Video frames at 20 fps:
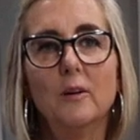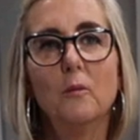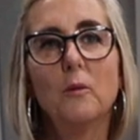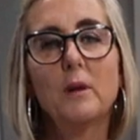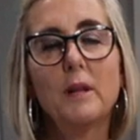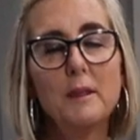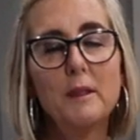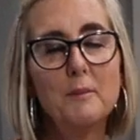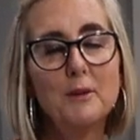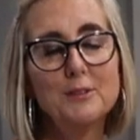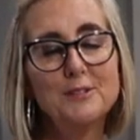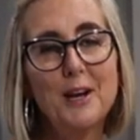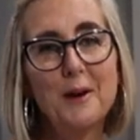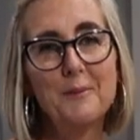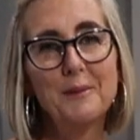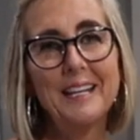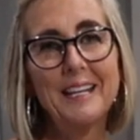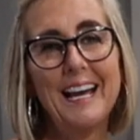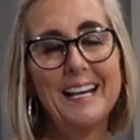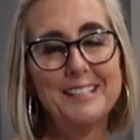One of the most
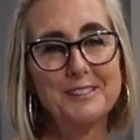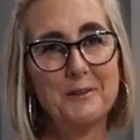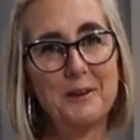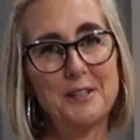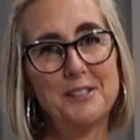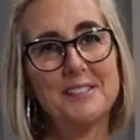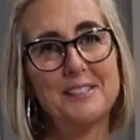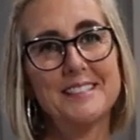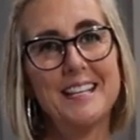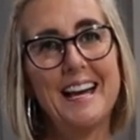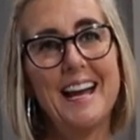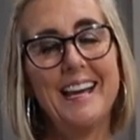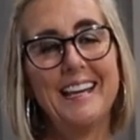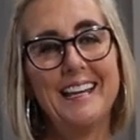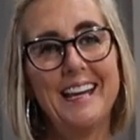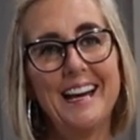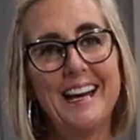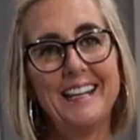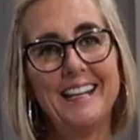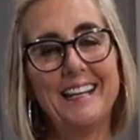commonly asked questions I
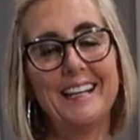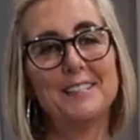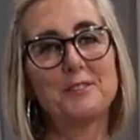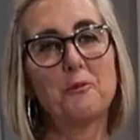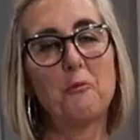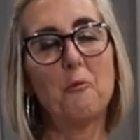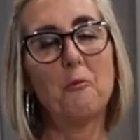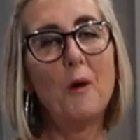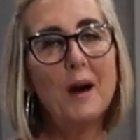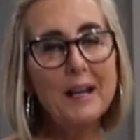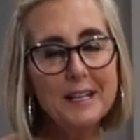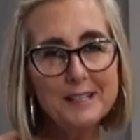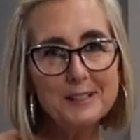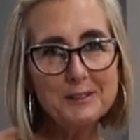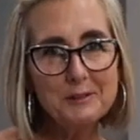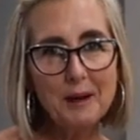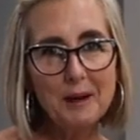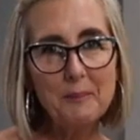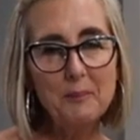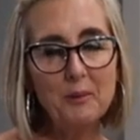get is, what
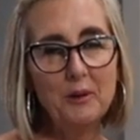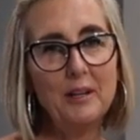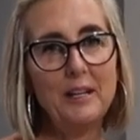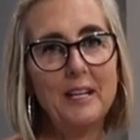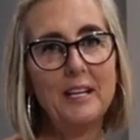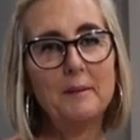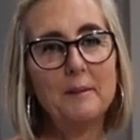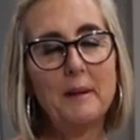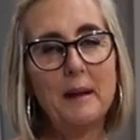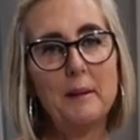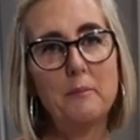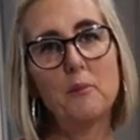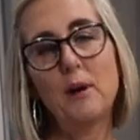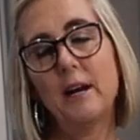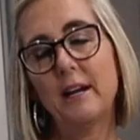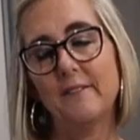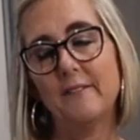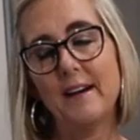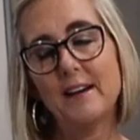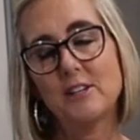do I put in my
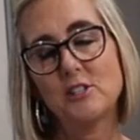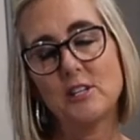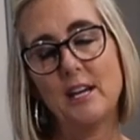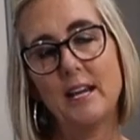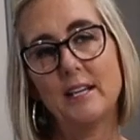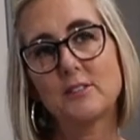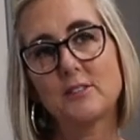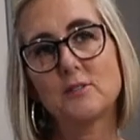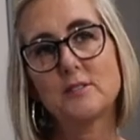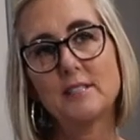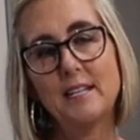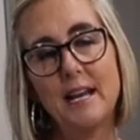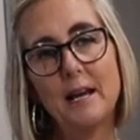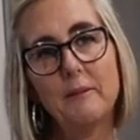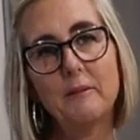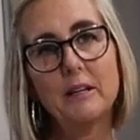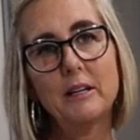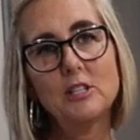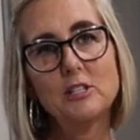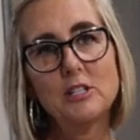breakfast shake? So today
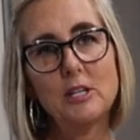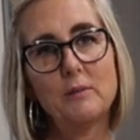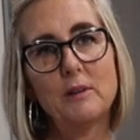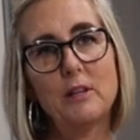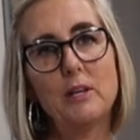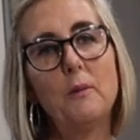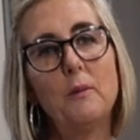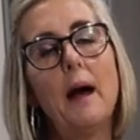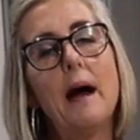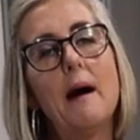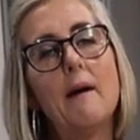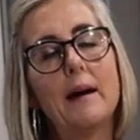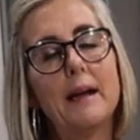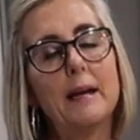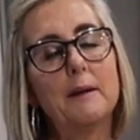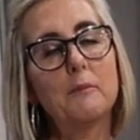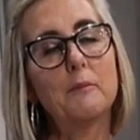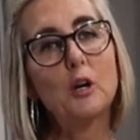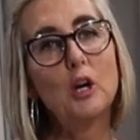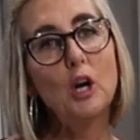I'm going to share with you how I
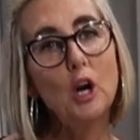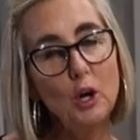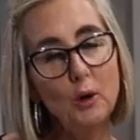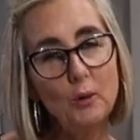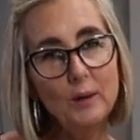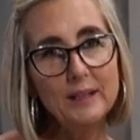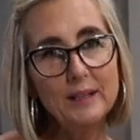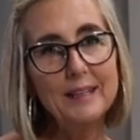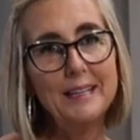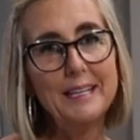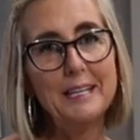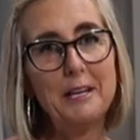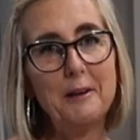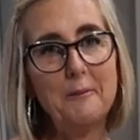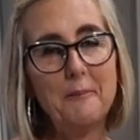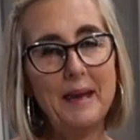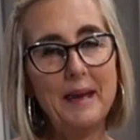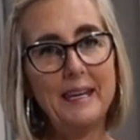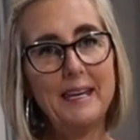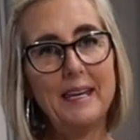am currently
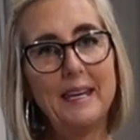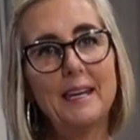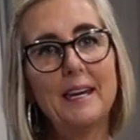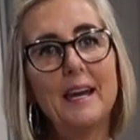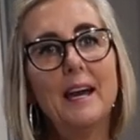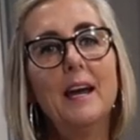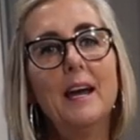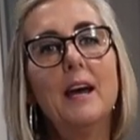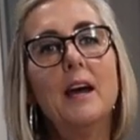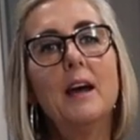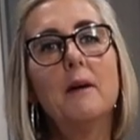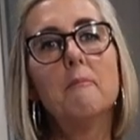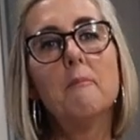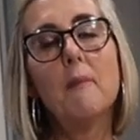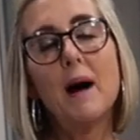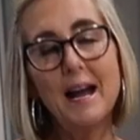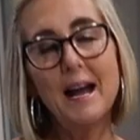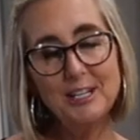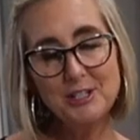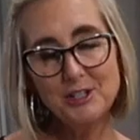making
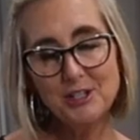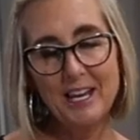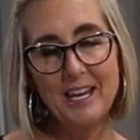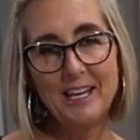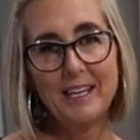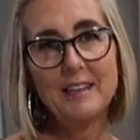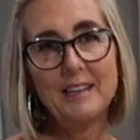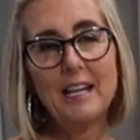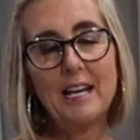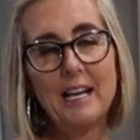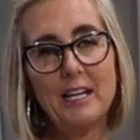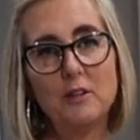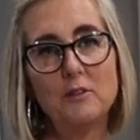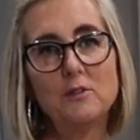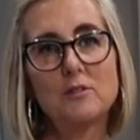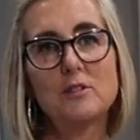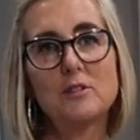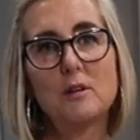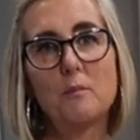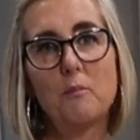my shake that I
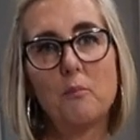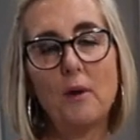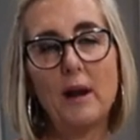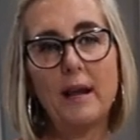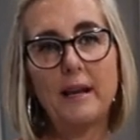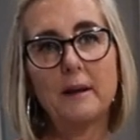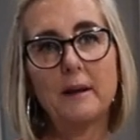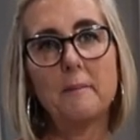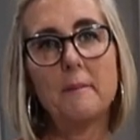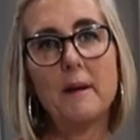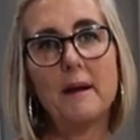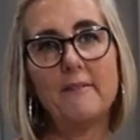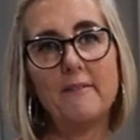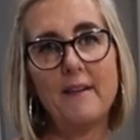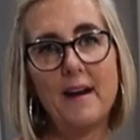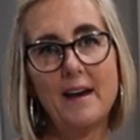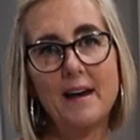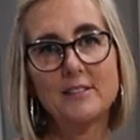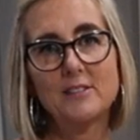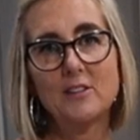use to break my
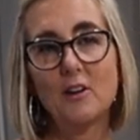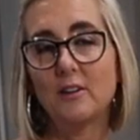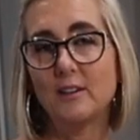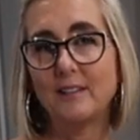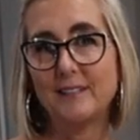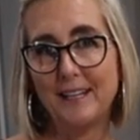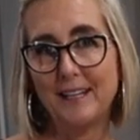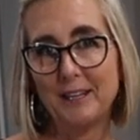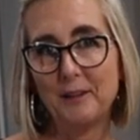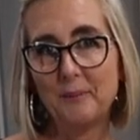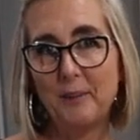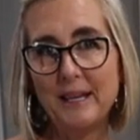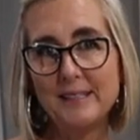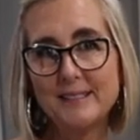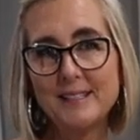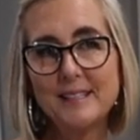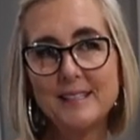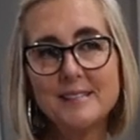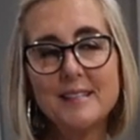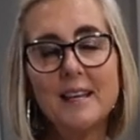fast on a daily
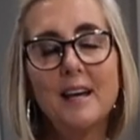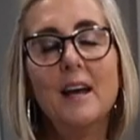basis.